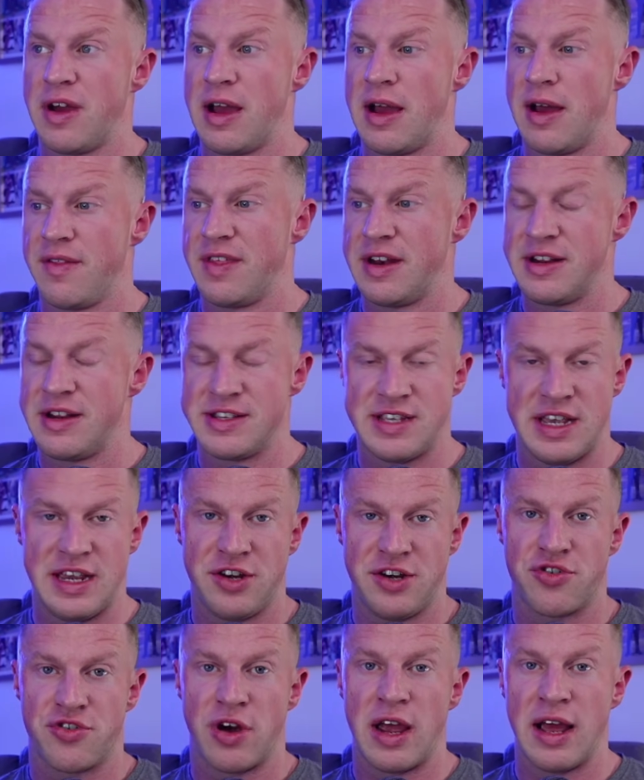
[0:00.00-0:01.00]
there is a
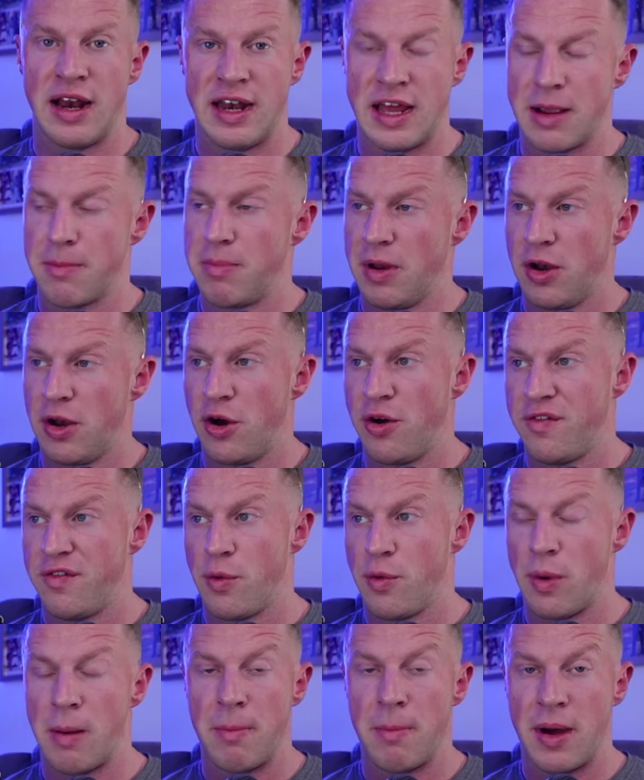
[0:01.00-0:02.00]
trial link below for
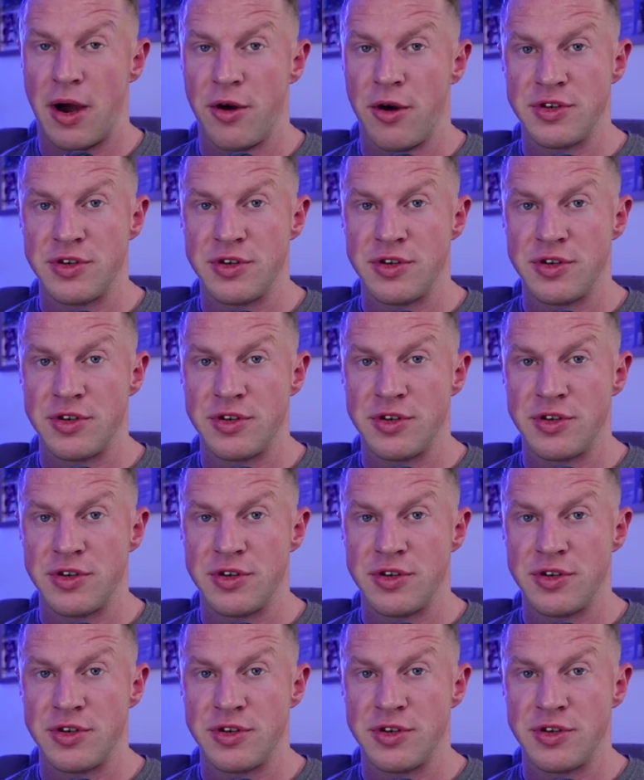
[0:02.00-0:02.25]
£1.